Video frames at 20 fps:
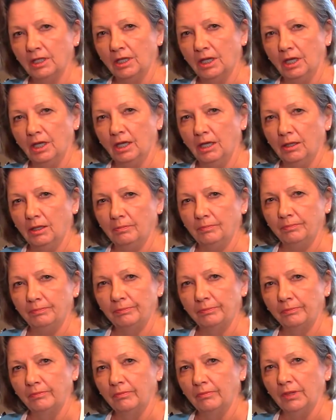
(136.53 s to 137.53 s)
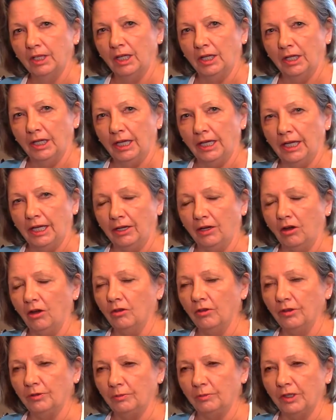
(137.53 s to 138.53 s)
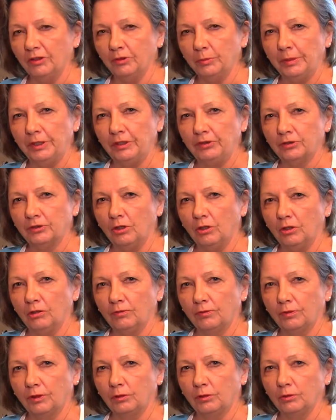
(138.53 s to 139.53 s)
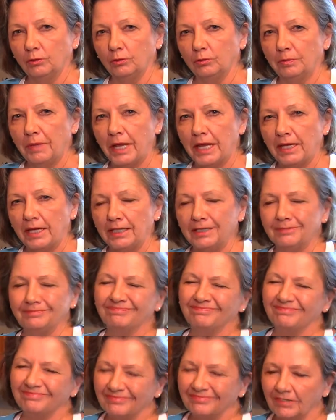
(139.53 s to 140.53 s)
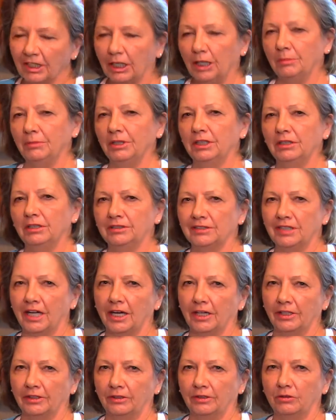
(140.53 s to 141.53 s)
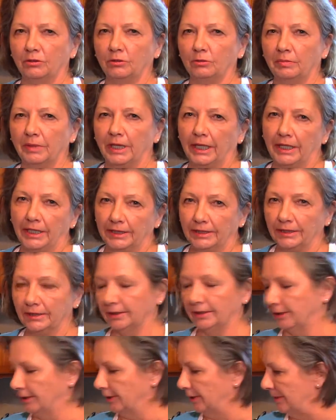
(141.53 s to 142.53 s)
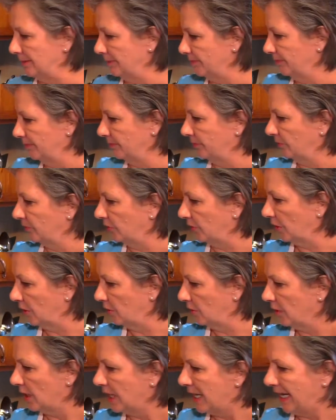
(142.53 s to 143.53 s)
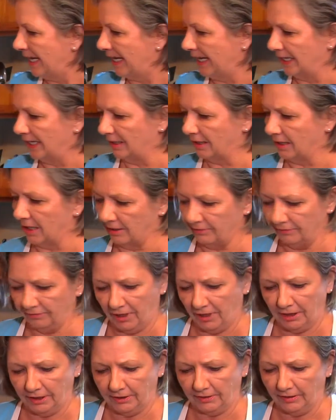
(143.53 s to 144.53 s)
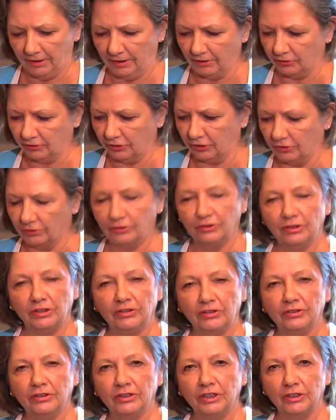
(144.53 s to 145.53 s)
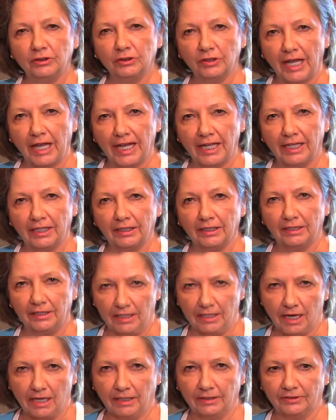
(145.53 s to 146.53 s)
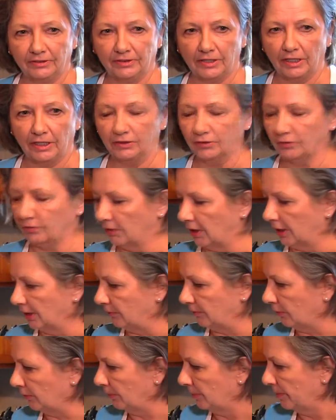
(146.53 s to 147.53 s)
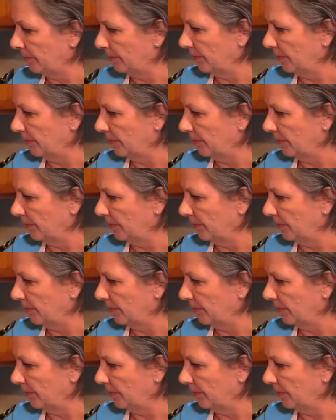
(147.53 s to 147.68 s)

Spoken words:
All the recipes call for Old Bay. I'm a little tired of Old Bay, and I find these 2 seasonings add a nice flavor.